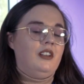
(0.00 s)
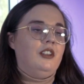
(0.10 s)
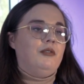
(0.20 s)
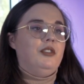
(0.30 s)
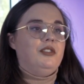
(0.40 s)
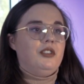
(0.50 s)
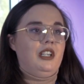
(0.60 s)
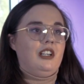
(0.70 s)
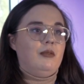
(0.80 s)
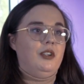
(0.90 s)
Through
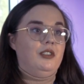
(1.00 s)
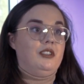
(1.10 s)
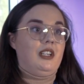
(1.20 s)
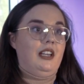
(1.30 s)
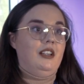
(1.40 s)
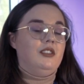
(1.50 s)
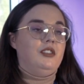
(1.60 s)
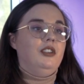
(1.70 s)
studying computer science,